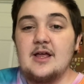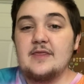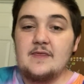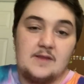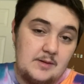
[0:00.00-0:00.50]

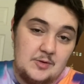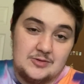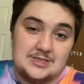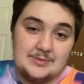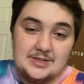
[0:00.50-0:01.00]
the
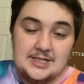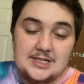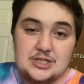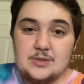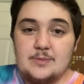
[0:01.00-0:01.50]
most limited
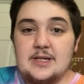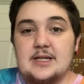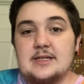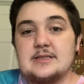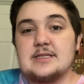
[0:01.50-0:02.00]
edition pins,